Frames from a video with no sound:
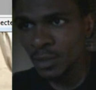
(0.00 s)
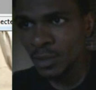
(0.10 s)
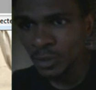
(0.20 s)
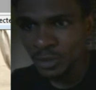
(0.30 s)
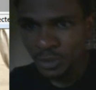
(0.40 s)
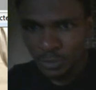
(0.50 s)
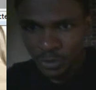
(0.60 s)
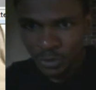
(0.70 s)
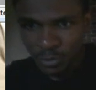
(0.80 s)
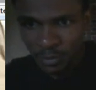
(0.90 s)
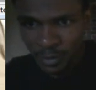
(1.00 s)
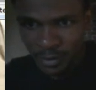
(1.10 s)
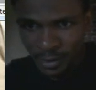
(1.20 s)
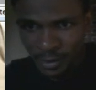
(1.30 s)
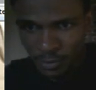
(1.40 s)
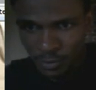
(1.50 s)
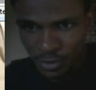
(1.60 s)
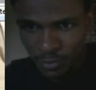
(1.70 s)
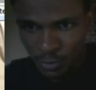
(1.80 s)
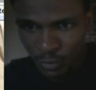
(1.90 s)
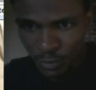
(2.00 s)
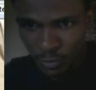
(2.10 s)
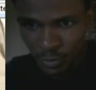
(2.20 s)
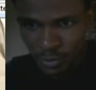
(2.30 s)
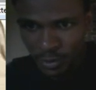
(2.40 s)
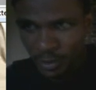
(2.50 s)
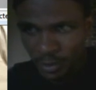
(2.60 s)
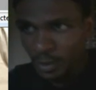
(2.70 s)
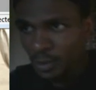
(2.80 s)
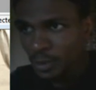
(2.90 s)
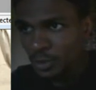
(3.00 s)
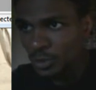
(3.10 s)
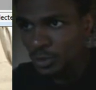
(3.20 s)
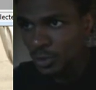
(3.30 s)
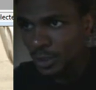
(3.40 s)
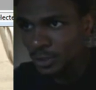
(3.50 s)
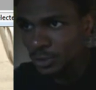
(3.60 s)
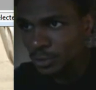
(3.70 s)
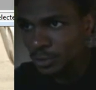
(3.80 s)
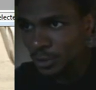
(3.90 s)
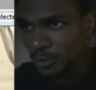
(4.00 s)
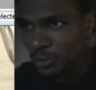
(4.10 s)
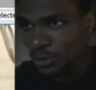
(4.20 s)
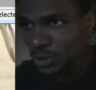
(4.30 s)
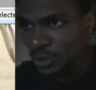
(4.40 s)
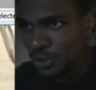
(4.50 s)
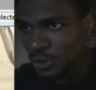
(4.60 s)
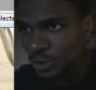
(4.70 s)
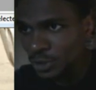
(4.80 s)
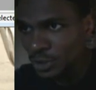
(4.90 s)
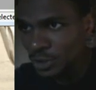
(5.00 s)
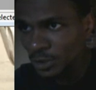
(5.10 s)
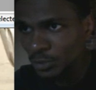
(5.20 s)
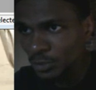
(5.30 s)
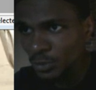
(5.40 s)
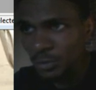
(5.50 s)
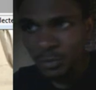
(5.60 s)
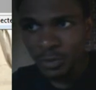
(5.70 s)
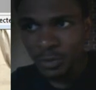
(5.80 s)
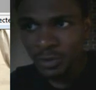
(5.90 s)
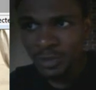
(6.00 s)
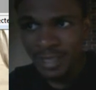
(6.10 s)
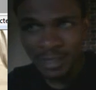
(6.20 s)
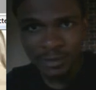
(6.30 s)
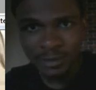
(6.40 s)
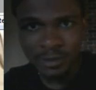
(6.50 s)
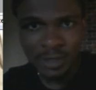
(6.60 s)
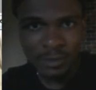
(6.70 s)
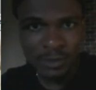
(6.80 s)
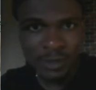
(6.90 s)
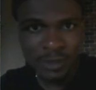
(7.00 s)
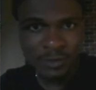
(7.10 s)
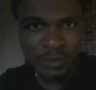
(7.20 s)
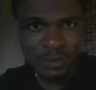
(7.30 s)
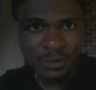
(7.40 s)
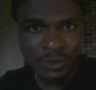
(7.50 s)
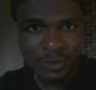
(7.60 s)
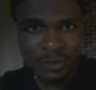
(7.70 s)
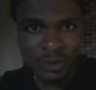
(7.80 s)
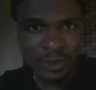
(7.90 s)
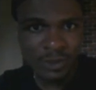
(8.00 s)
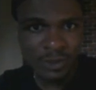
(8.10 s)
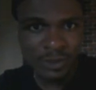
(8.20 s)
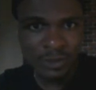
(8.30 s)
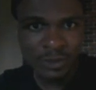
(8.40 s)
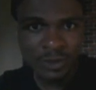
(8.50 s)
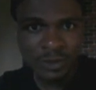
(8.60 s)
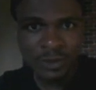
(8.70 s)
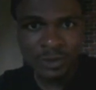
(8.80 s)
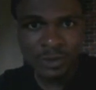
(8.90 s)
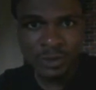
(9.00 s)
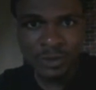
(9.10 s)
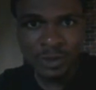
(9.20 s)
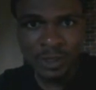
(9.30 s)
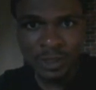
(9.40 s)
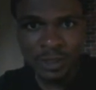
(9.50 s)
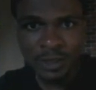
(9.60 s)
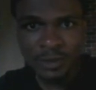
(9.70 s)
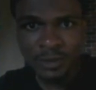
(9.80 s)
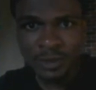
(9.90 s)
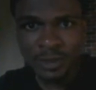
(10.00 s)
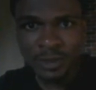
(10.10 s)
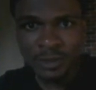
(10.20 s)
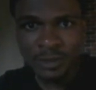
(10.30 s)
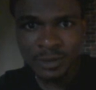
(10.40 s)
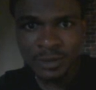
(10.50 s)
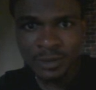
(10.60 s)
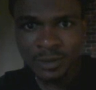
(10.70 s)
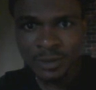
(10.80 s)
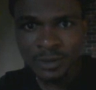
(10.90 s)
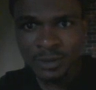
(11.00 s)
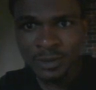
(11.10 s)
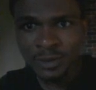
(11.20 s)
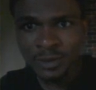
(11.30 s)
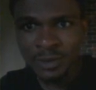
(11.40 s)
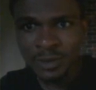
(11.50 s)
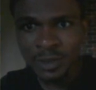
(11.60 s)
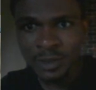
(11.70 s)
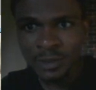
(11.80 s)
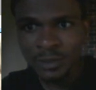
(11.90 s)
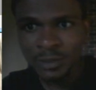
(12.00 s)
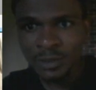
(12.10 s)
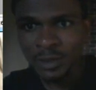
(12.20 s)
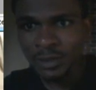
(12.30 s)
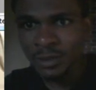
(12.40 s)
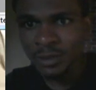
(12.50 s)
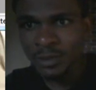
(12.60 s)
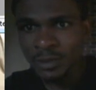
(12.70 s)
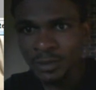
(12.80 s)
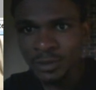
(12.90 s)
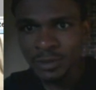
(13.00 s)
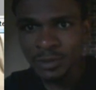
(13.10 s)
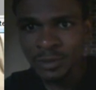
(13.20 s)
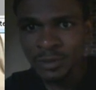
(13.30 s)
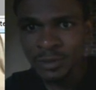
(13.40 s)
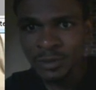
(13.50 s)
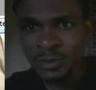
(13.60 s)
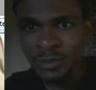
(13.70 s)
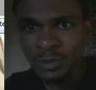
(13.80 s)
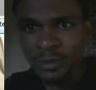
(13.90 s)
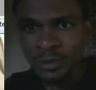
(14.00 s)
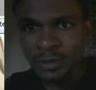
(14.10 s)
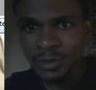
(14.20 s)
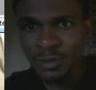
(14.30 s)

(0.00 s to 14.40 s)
one thing you must remember is that I'm using Profibus here, so I should be able to change it here to Profibus. Else, I won't have a good connection. So what I can do now is I need to download this. Yes.